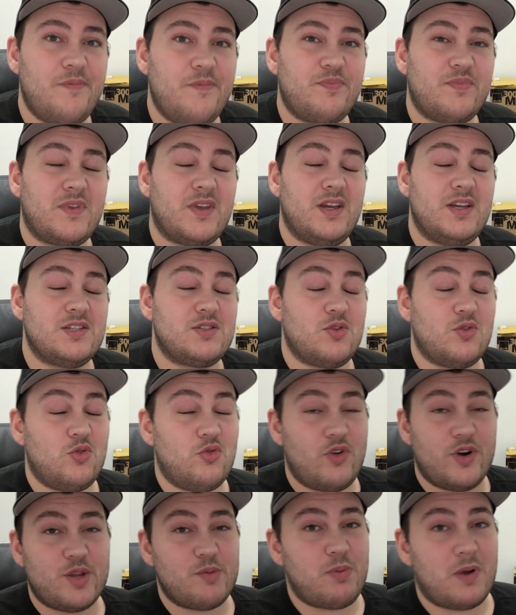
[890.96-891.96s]
is
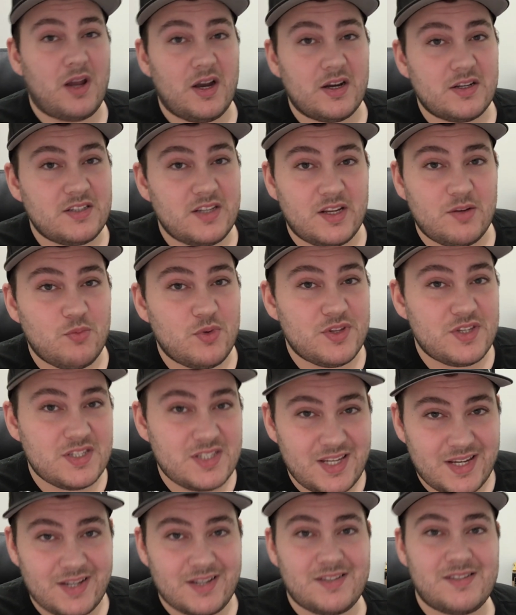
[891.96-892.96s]
already plugged in with
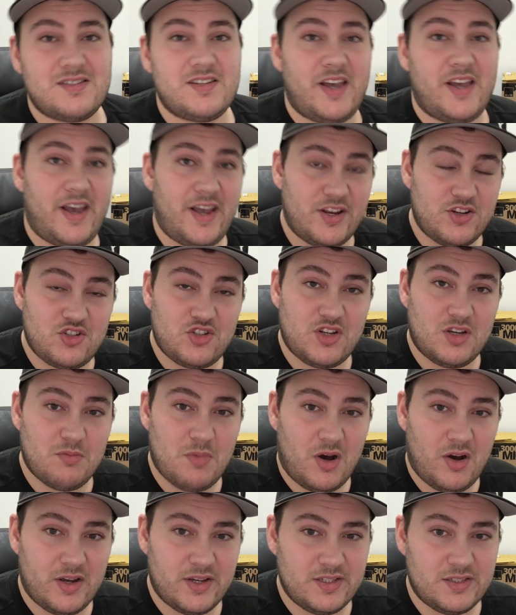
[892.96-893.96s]
6
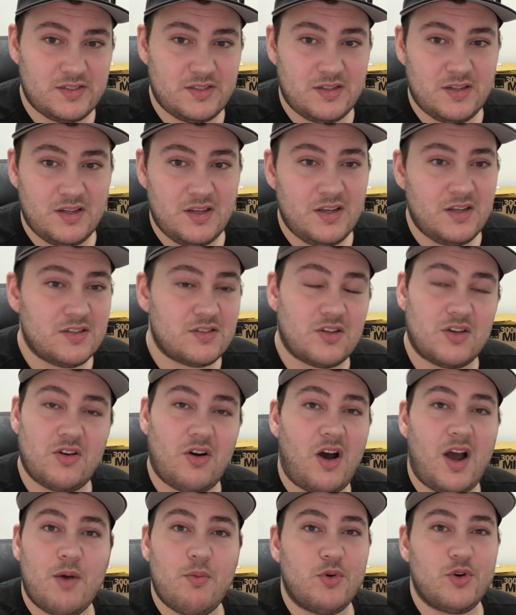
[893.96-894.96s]
HDMIs. So
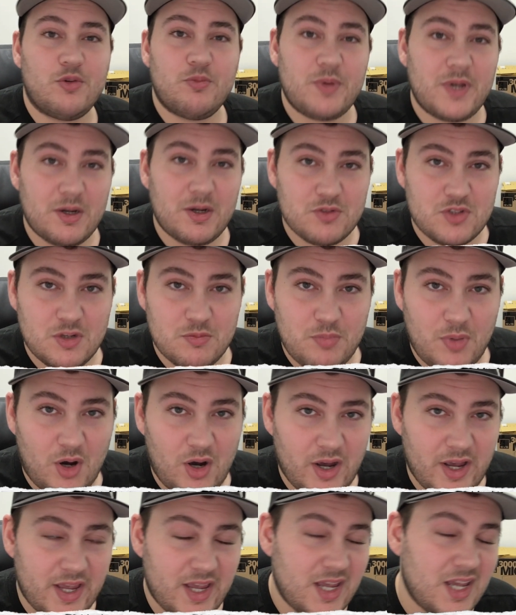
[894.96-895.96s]
I wouldn't be able to
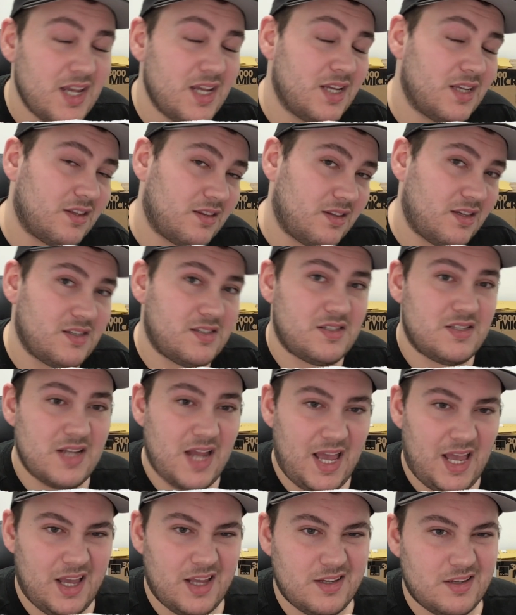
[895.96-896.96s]
buy this
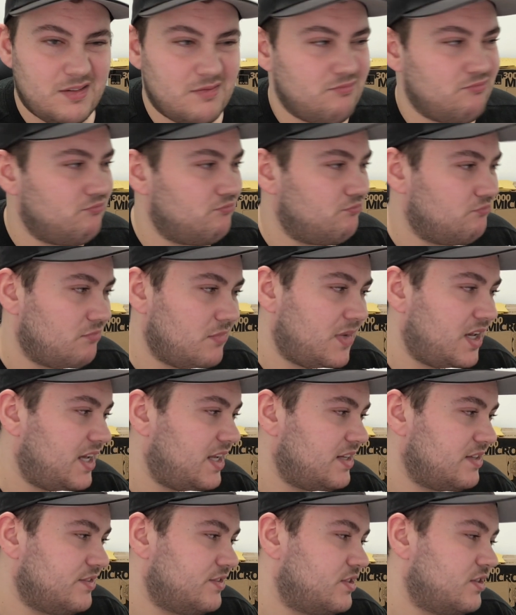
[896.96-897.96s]
NAD.
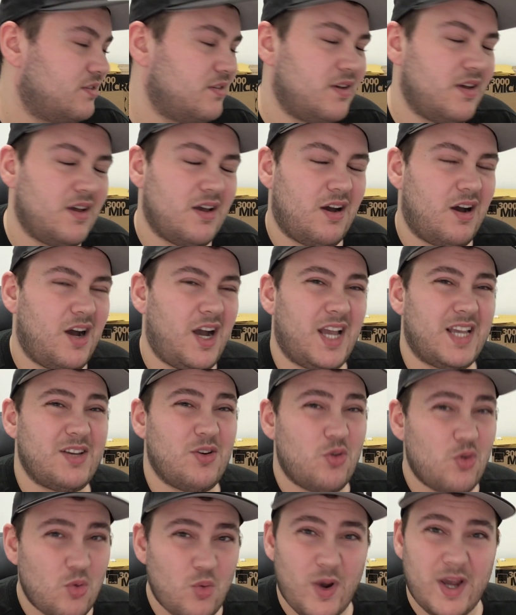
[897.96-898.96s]
And I
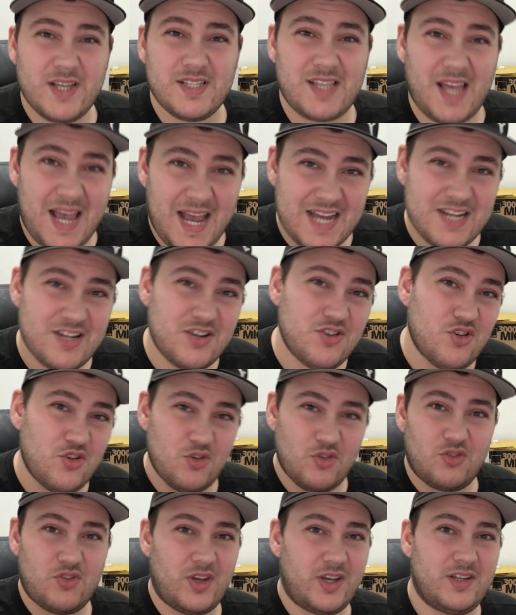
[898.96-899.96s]
always add new
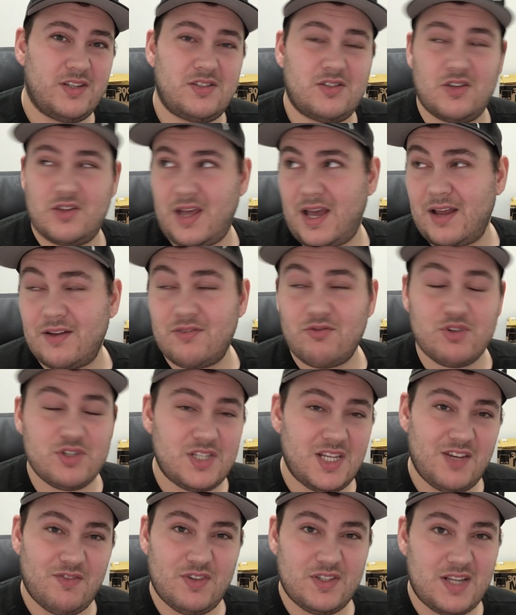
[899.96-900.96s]
things to that
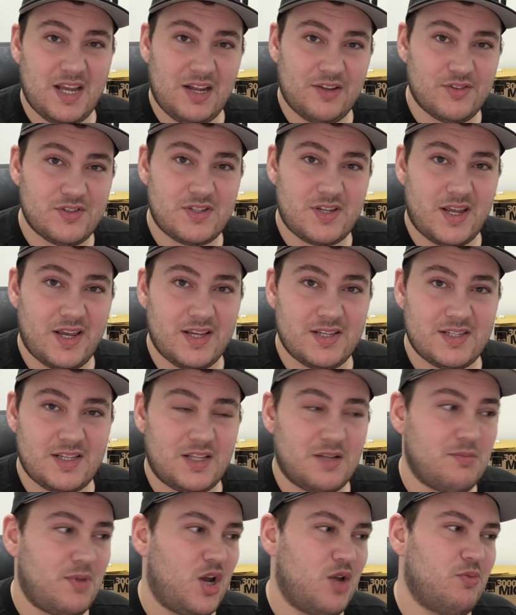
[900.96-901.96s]
receiver downstairs. At the
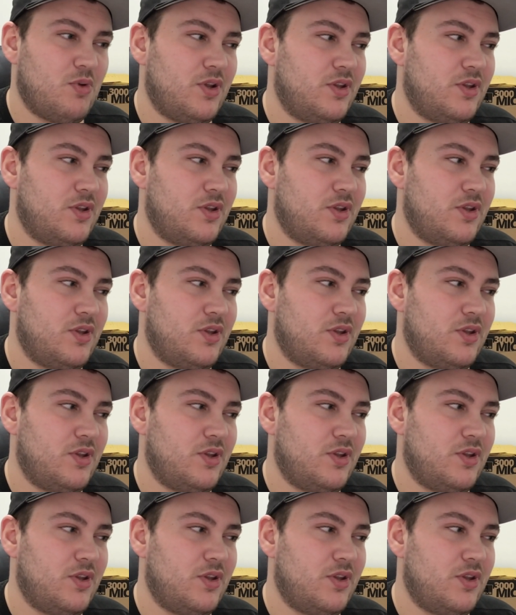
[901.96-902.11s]
moment,